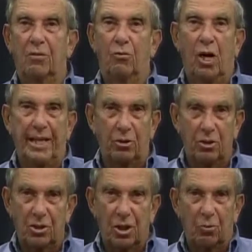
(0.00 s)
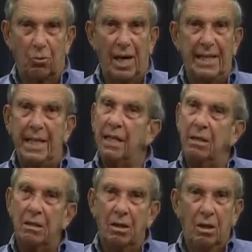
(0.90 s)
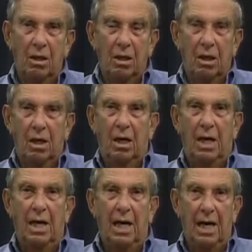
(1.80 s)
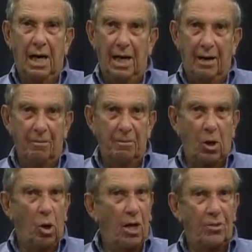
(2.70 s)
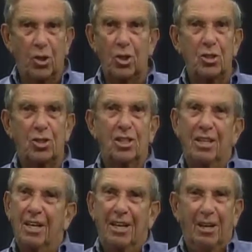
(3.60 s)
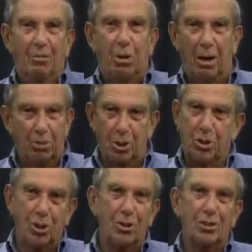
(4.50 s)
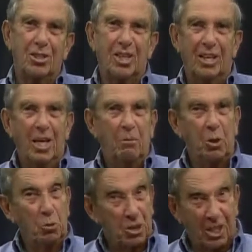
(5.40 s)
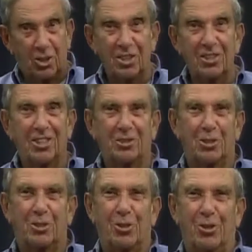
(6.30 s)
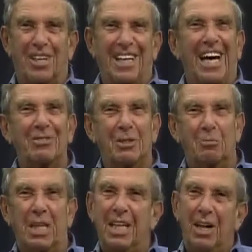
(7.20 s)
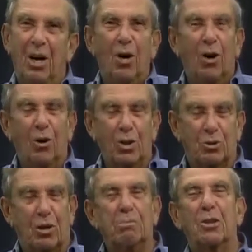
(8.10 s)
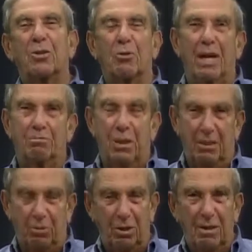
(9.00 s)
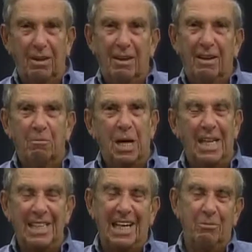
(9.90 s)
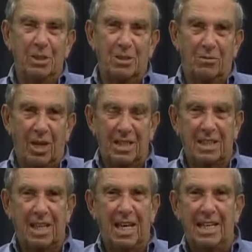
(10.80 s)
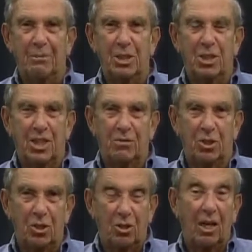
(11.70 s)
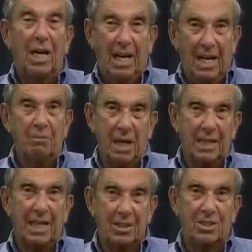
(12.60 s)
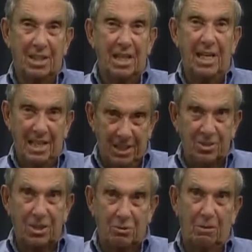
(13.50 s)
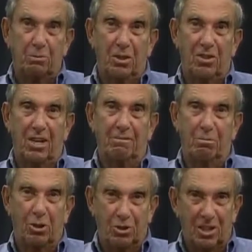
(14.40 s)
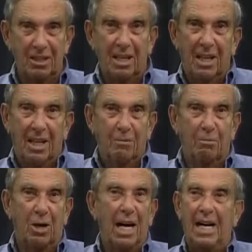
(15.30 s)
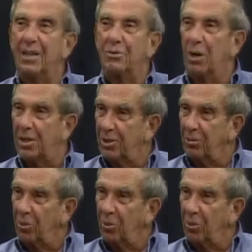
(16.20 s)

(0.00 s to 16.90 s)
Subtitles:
of writers, writing, authors, publishers, musicians as it's turning out to be, or triple threat people. My name is Fred Kelin, I'm the chief stirrer, and my guest today is a triple threat person, Brian Russell.